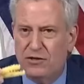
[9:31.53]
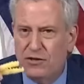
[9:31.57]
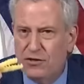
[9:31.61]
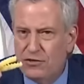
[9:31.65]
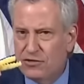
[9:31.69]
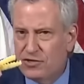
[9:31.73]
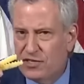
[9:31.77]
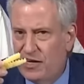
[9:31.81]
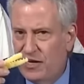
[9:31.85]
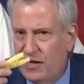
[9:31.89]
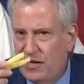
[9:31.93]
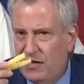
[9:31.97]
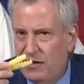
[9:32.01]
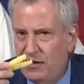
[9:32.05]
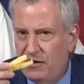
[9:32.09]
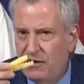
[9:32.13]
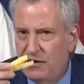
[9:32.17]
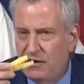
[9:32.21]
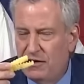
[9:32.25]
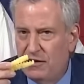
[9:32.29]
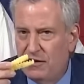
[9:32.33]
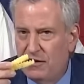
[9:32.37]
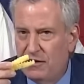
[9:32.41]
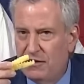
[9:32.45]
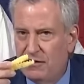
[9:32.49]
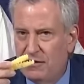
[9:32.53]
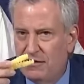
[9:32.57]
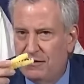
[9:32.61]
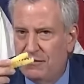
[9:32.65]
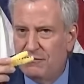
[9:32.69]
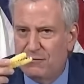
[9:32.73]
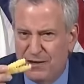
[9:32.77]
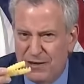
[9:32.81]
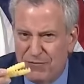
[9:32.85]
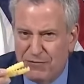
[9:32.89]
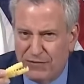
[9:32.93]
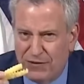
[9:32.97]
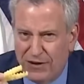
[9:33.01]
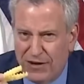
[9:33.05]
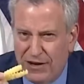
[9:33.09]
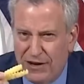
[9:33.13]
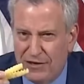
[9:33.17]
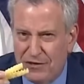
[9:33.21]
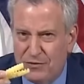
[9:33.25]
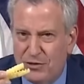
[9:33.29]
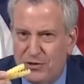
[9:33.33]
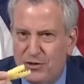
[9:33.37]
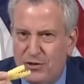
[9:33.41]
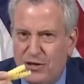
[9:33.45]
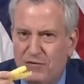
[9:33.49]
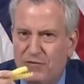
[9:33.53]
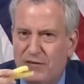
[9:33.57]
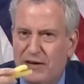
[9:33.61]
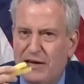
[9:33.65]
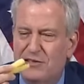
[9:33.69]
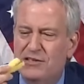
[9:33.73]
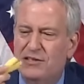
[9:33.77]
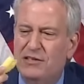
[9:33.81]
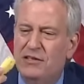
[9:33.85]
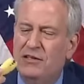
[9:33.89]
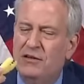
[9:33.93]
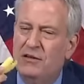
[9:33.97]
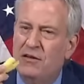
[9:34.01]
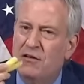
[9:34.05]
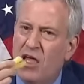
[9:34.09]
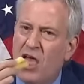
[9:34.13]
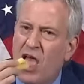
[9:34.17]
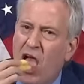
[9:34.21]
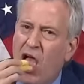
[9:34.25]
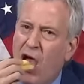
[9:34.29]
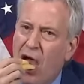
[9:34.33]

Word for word: Did you say free fries when you get vaccinated?